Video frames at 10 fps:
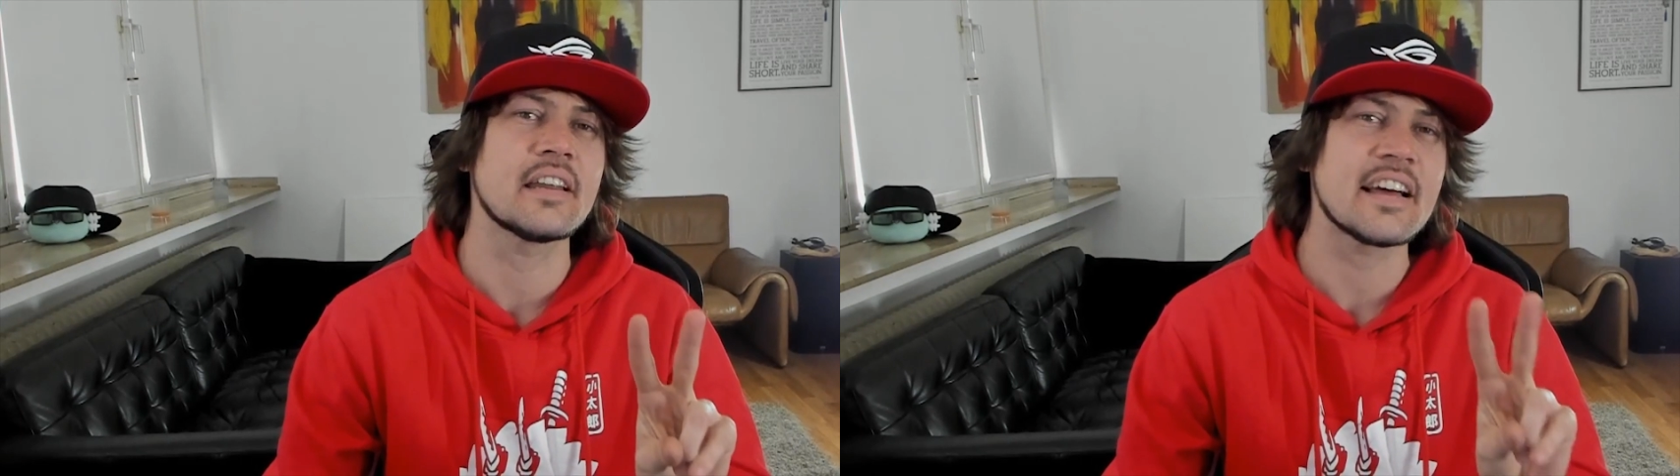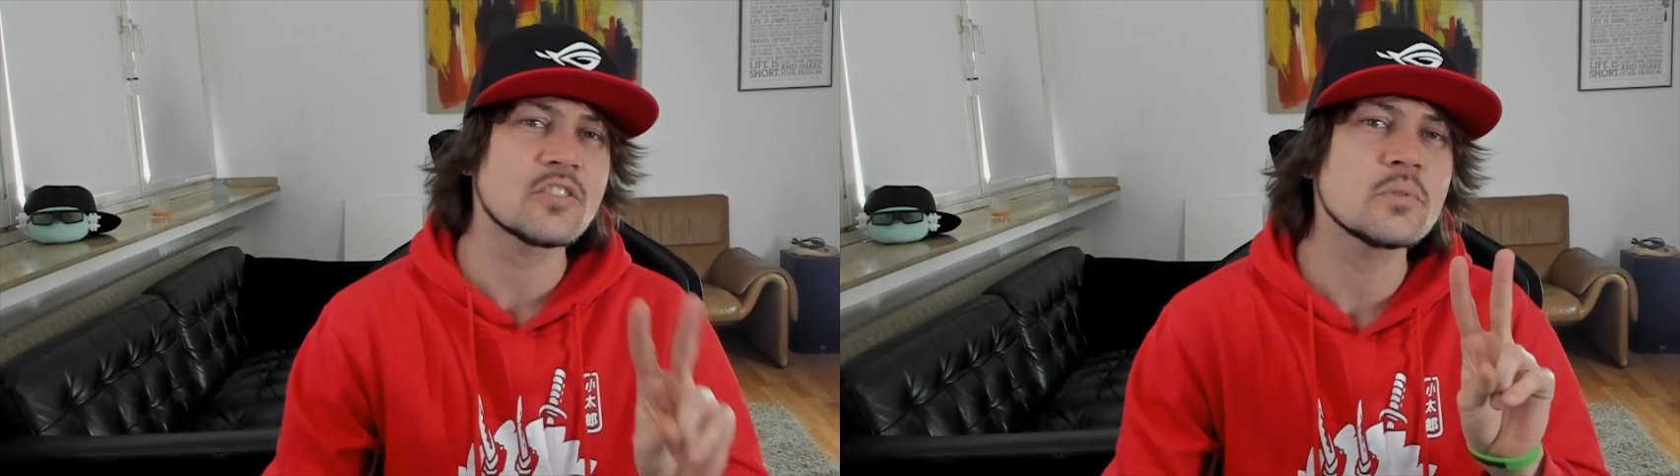
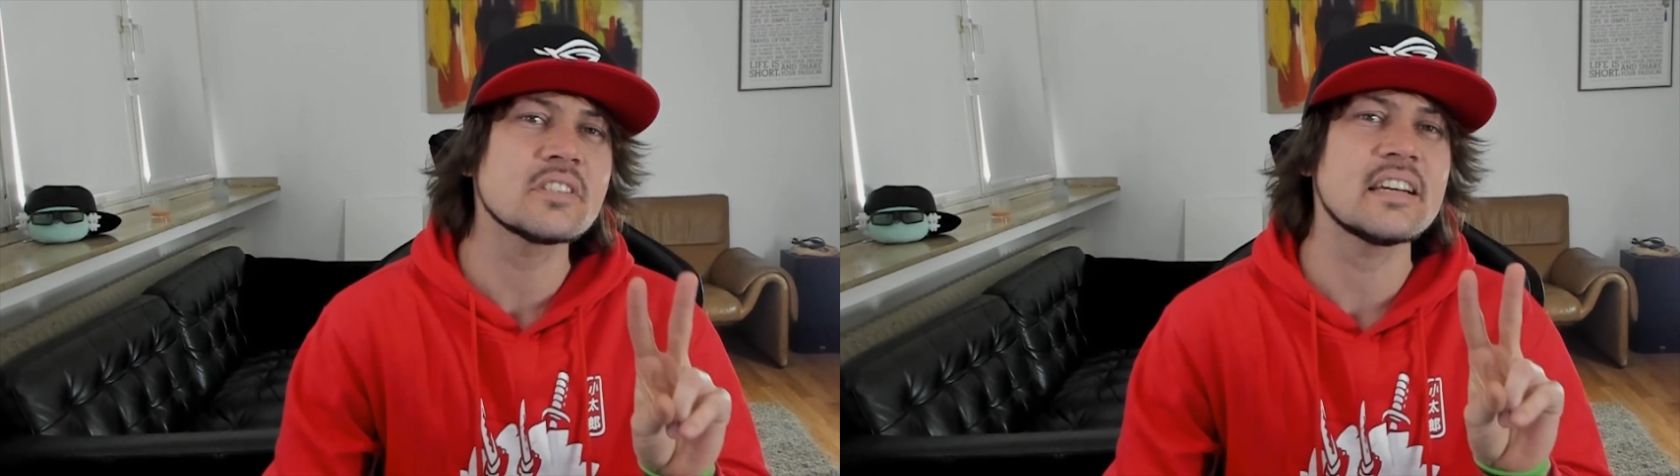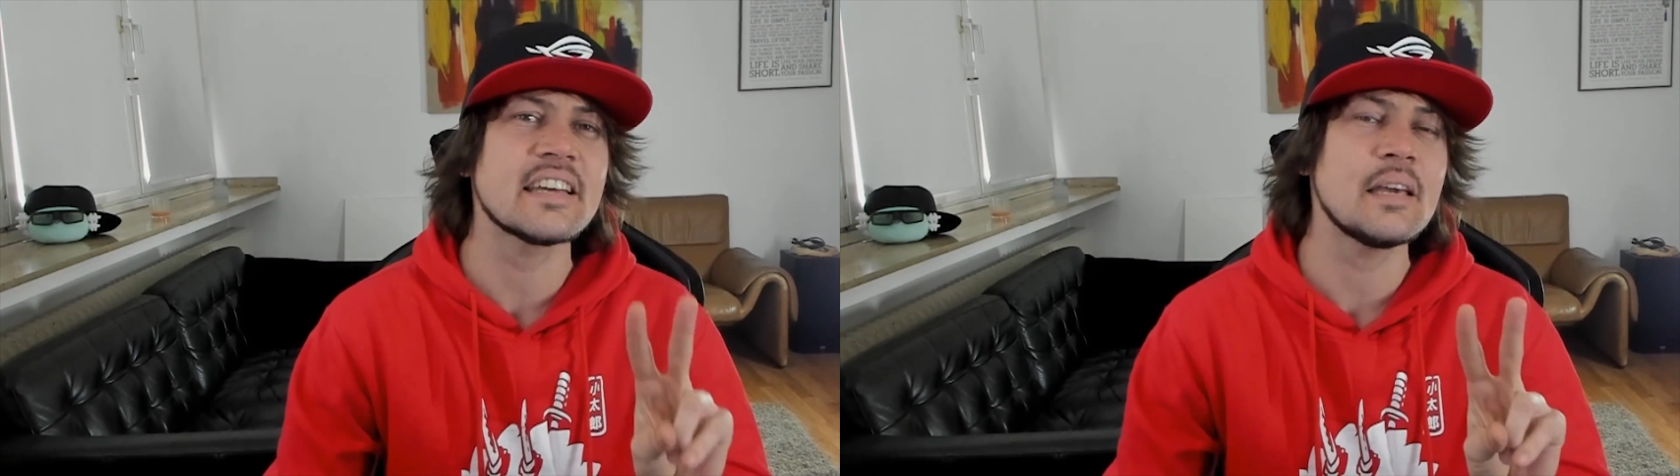That's what's
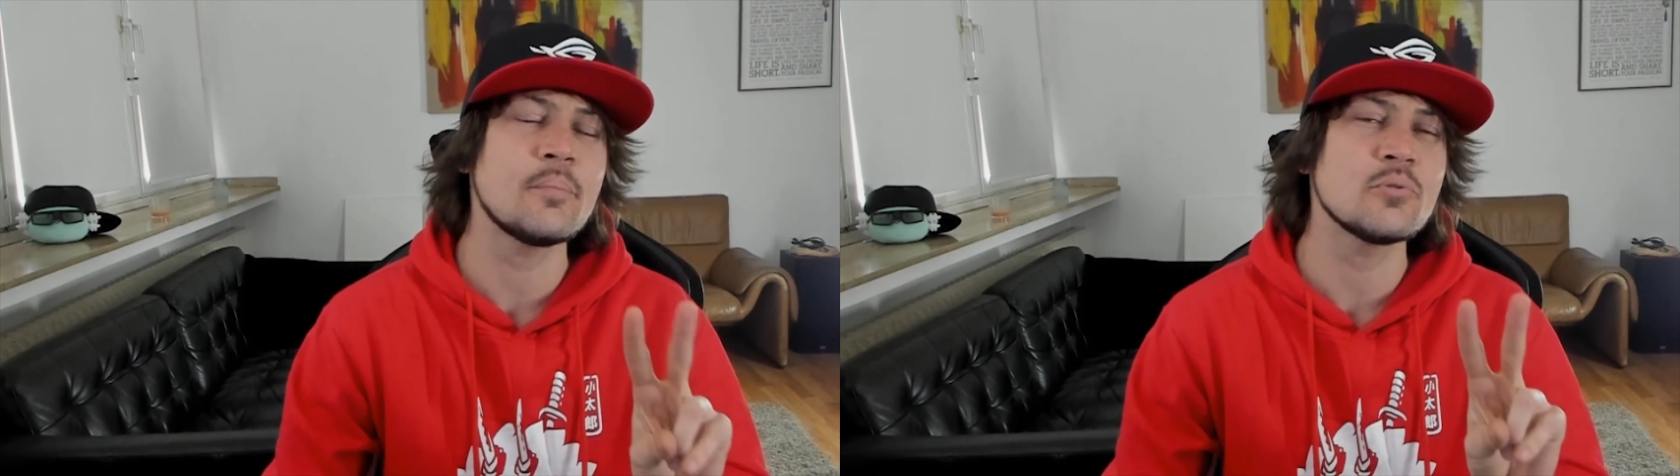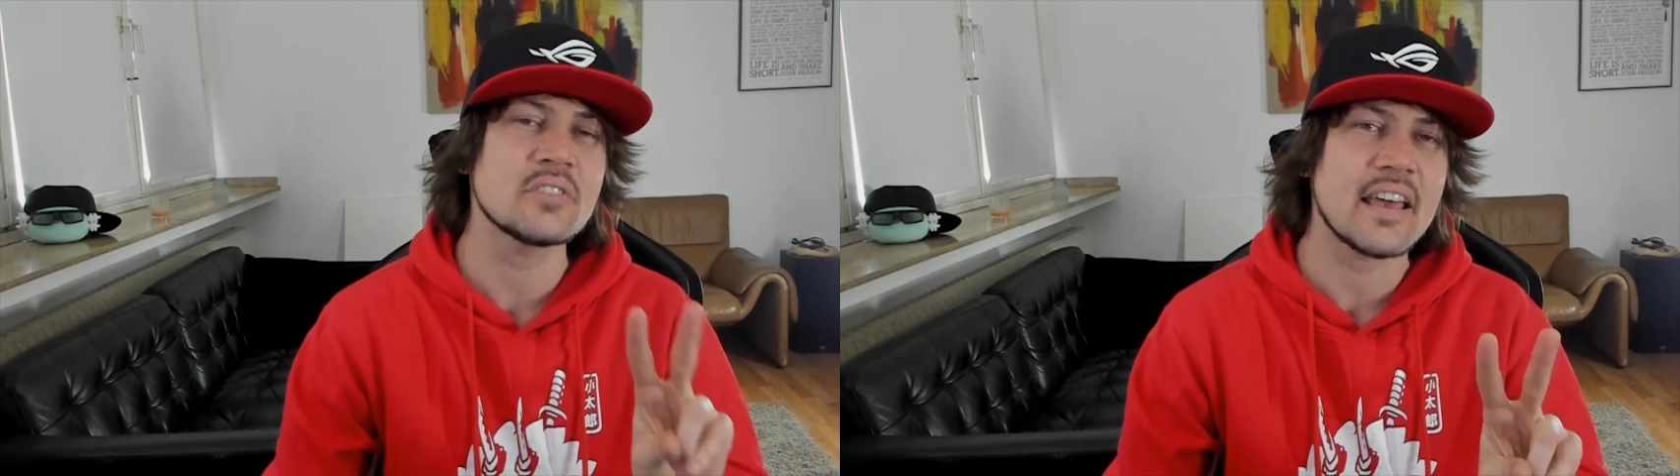gonna keep
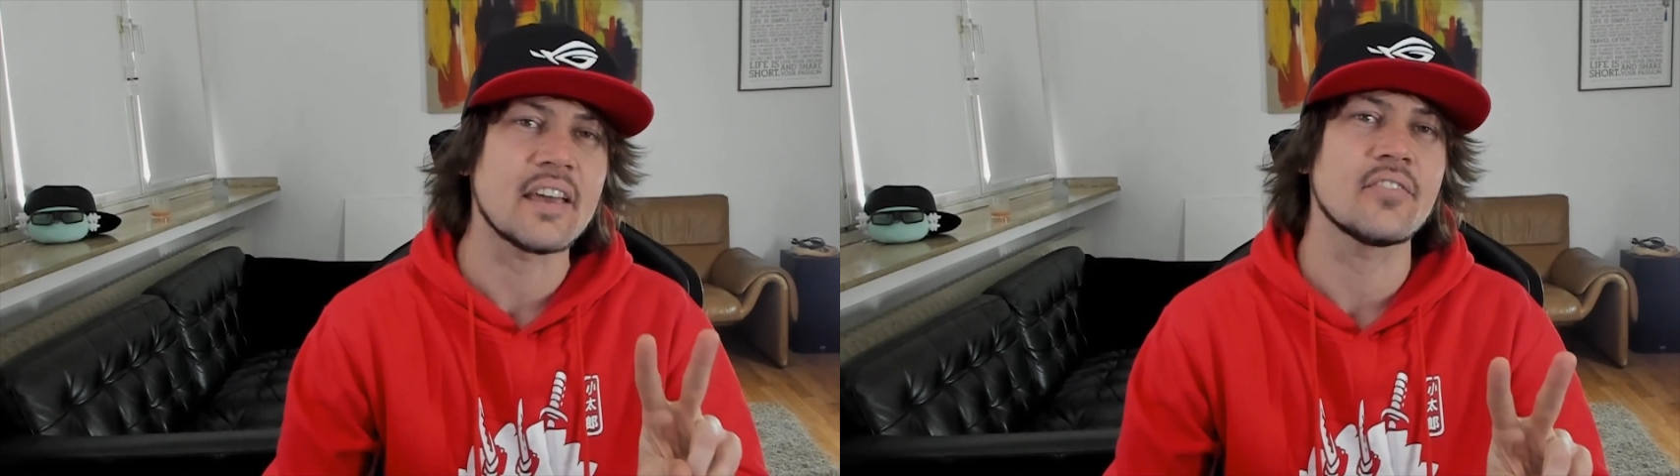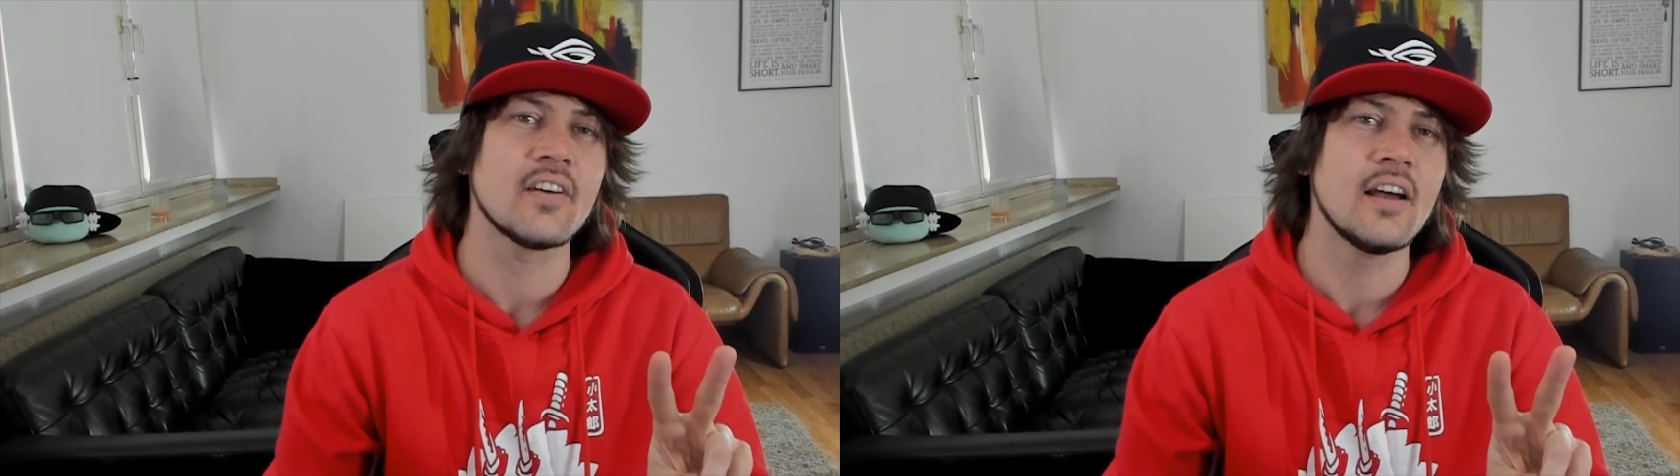you safe